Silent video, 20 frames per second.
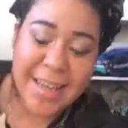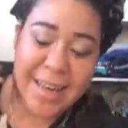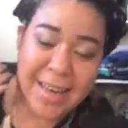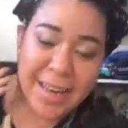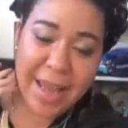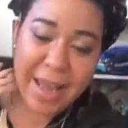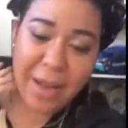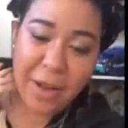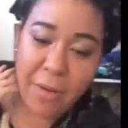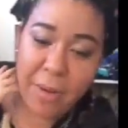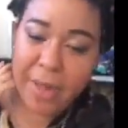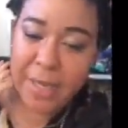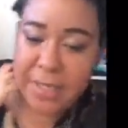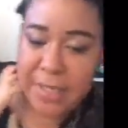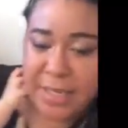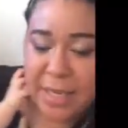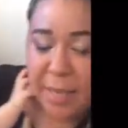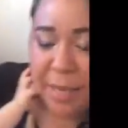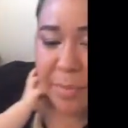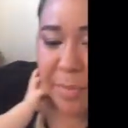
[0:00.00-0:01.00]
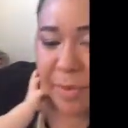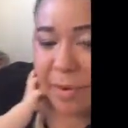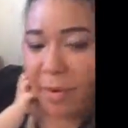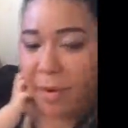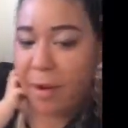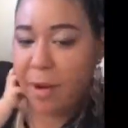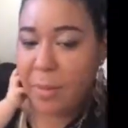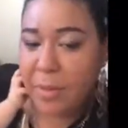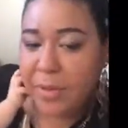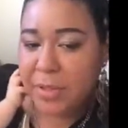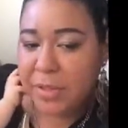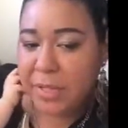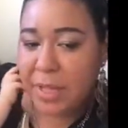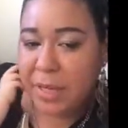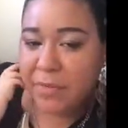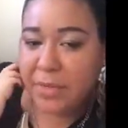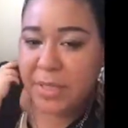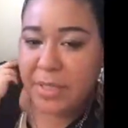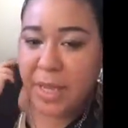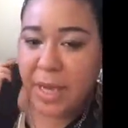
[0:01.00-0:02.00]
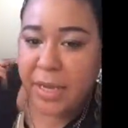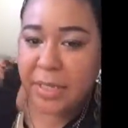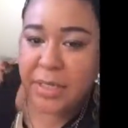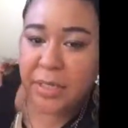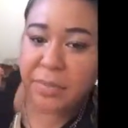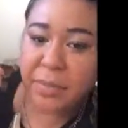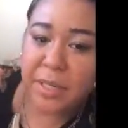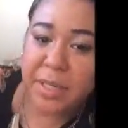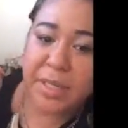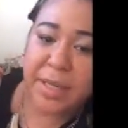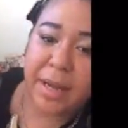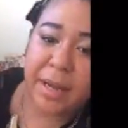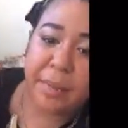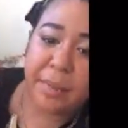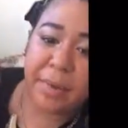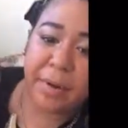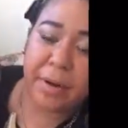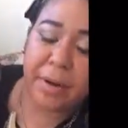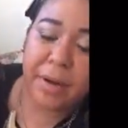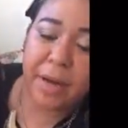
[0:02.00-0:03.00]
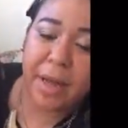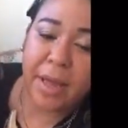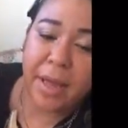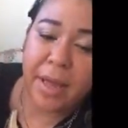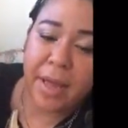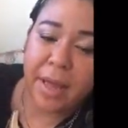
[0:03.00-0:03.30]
Not quite yet, but almost out of a size 3 diaper.